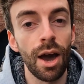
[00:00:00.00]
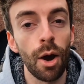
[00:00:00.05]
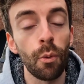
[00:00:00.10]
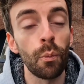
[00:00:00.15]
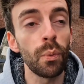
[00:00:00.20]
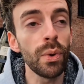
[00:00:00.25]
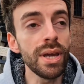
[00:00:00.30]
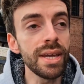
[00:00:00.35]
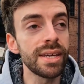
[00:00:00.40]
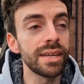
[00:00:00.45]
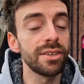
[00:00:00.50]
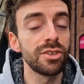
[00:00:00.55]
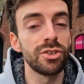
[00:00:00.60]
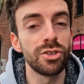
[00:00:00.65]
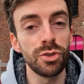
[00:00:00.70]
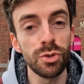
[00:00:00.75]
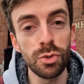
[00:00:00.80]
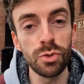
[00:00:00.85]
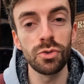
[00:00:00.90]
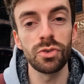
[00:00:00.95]
And we can
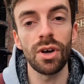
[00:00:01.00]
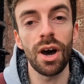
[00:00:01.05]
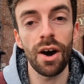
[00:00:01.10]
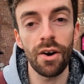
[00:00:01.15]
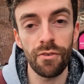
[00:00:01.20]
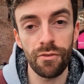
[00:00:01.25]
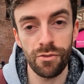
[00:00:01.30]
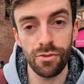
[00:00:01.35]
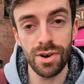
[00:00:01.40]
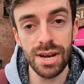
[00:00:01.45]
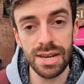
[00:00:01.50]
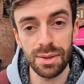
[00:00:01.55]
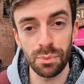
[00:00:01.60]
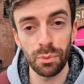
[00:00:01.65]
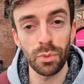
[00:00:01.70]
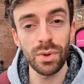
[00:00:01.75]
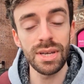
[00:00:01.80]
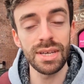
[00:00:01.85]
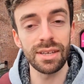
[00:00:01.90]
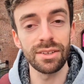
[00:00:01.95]
use our
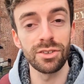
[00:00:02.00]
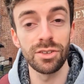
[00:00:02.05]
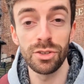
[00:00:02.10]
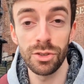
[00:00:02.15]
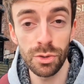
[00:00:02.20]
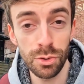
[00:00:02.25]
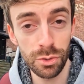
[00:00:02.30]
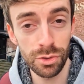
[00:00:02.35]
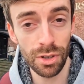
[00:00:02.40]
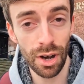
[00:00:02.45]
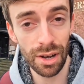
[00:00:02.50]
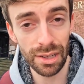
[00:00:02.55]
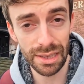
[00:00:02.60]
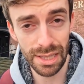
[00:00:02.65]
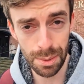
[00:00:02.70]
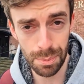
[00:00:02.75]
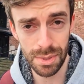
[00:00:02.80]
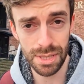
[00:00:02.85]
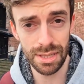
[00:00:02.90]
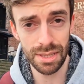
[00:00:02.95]
freedom, we can use our
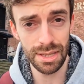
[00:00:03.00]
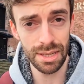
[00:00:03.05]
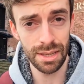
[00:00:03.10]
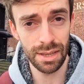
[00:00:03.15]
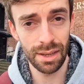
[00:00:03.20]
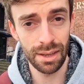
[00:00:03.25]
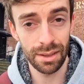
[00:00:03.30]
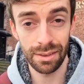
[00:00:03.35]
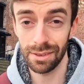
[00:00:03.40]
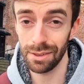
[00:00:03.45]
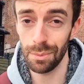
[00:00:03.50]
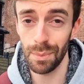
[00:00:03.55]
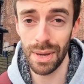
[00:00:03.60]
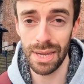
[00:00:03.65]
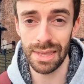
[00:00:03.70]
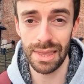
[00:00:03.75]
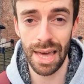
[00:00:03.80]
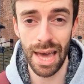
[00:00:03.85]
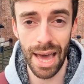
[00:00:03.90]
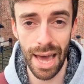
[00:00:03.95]
liberty to
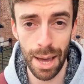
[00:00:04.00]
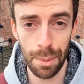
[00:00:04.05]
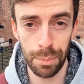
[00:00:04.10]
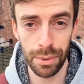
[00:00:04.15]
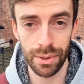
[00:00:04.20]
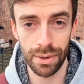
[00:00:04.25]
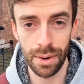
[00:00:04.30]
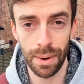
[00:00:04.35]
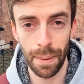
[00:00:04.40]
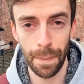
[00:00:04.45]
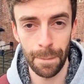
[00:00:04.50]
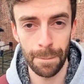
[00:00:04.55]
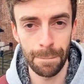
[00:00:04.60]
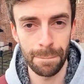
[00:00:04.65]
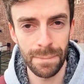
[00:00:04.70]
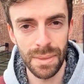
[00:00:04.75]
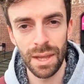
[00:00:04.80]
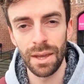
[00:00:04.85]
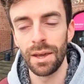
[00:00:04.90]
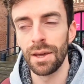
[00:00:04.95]
make that happen.
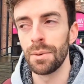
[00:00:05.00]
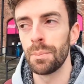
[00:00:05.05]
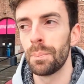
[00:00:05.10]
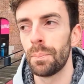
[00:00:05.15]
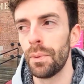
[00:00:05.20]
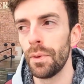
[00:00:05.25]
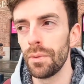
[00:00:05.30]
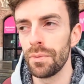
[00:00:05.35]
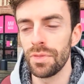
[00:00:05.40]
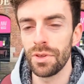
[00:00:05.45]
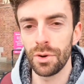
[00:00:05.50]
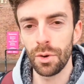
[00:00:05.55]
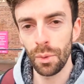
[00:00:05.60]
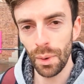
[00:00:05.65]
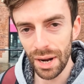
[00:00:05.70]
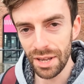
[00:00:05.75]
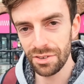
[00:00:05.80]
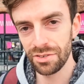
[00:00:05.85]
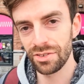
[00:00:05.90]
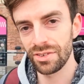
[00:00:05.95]
But the
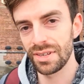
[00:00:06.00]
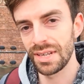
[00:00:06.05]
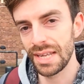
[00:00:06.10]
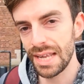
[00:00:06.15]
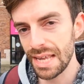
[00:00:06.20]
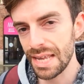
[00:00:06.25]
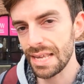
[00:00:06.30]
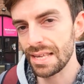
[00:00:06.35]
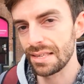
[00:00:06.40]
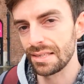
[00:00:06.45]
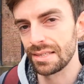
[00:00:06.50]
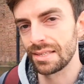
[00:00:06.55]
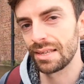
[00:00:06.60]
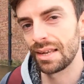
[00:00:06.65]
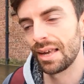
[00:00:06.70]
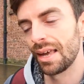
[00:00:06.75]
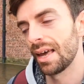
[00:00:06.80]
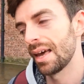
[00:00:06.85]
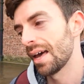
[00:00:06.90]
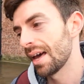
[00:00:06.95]
question is,
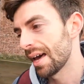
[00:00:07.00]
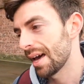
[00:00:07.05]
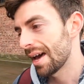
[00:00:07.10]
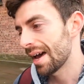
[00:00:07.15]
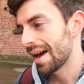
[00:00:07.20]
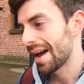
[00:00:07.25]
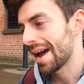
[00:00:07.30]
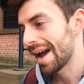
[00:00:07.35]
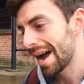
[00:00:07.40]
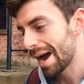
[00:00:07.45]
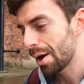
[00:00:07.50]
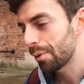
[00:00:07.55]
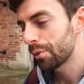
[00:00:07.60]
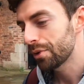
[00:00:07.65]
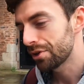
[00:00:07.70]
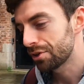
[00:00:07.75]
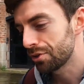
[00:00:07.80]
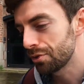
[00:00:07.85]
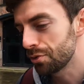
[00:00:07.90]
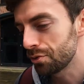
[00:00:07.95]
how
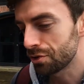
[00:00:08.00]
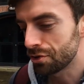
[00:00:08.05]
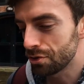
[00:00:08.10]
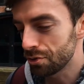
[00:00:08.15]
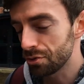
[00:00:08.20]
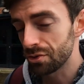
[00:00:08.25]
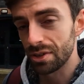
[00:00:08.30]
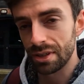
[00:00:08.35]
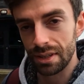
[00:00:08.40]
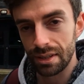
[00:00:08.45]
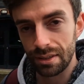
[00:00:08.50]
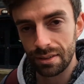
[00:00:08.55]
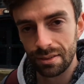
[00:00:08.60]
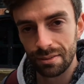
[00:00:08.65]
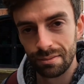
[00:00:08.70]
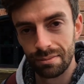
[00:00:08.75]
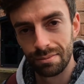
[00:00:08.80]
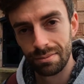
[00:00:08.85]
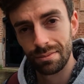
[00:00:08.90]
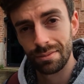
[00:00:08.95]
are you using
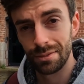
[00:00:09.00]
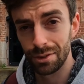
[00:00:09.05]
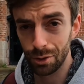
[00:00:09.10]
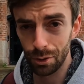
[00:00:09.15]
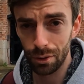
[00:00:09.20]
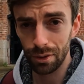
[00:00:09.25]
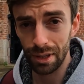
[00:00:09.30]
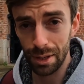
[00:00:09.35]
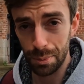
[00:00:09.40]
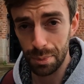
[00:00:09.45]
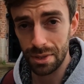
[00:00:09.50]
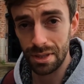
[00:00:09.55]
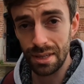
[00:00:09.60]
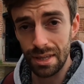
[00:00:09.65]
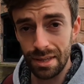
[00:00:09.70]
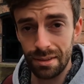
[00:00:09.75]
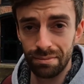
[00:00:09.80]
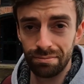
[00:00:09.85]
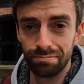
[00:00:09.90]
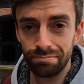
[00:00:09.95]
your
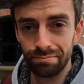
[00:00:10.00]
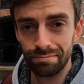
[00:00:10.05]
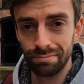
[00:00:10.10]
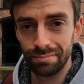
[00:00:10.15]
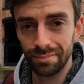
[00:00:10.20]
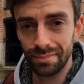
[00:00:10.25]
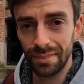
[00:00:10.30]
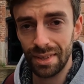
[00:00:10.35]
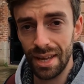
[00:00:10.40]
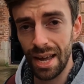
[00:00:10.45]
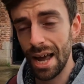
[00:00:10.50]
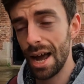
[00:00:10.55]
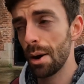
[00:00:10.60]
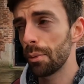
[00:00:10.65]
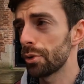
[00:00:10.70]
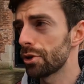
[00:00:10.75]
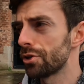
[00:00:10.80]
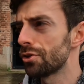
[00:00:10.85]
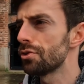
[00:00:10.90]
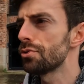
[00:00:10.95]
liberty?
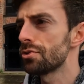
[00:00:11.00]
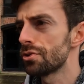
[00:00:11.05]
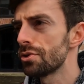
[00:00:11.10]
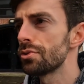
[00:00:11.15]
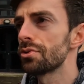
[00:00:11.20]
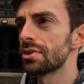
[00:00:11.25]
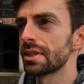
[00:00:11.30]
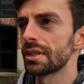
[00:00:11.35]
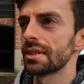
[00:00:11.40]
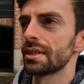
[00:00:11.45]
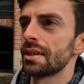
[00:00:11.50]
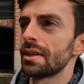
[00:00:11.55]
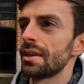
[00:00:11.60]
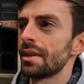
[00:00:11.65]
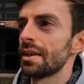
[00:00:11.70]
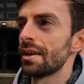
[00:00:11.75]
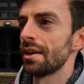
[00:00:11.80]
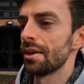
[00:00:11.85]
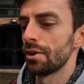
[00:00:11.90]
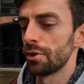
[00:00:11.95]
How are you using
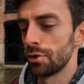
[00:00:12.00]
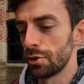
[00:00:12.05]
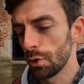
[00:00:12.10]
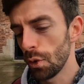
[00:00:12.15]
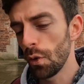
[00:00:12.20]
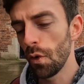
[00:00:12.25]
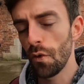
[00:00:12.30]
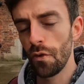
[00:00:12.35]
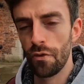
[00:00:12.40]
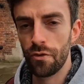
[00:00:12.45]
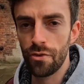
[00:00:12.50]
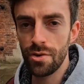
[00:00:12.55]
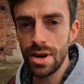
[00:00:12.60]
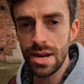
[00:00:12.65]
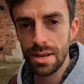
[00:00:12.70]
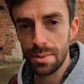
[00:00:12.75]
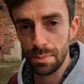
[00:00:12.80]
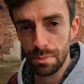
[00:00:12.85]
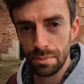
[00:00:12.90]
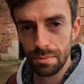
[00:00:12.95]
your
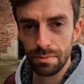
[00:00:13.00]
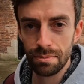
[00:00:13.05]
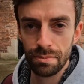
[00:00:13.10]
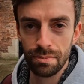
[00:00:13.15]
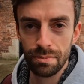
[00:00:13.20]
freedom?